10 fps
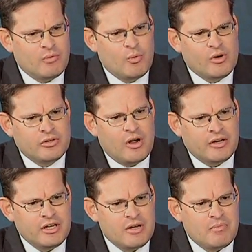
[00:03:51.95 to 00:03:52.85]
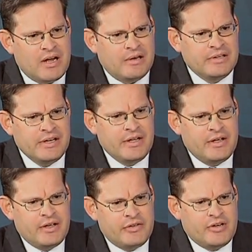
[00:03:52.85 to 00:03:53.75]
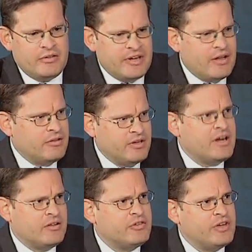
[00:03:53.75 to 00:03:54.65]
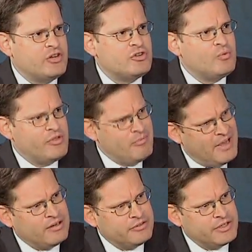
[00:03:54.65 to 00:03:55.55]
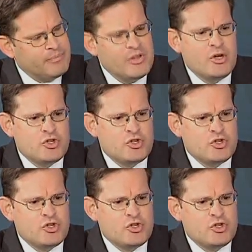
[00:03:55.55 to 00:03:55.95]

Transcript: What we're talking about is a legalization with a penalty.